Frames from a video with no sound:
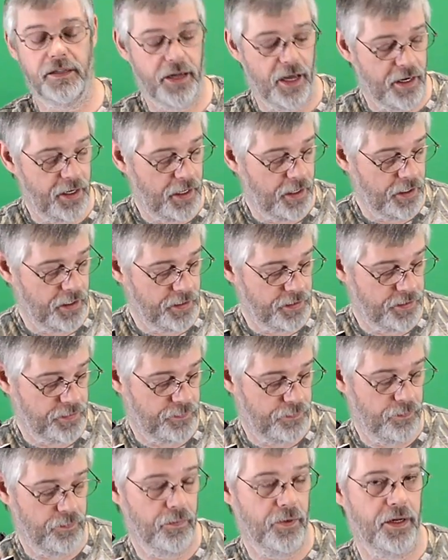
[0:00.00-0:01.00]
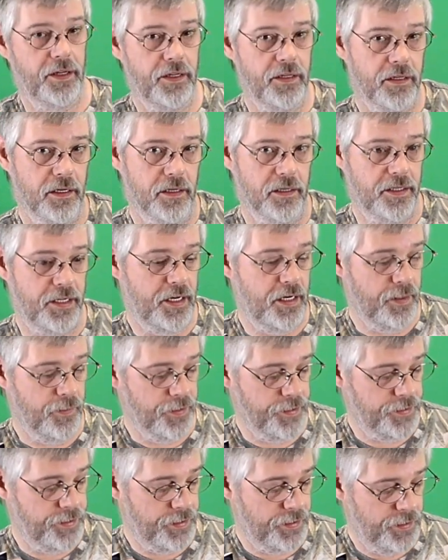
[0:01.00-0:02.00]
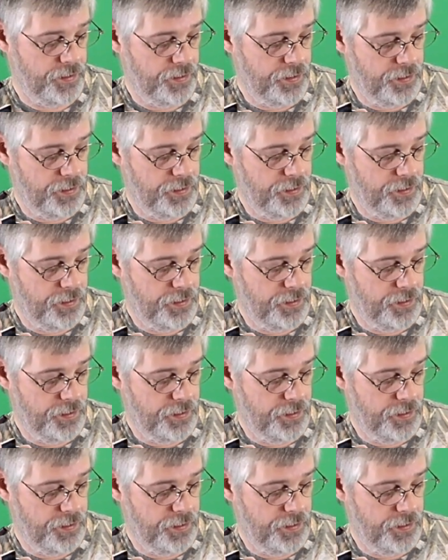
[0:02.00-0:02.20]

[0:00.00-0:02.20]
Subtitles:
got in it is one of these little teeny ones.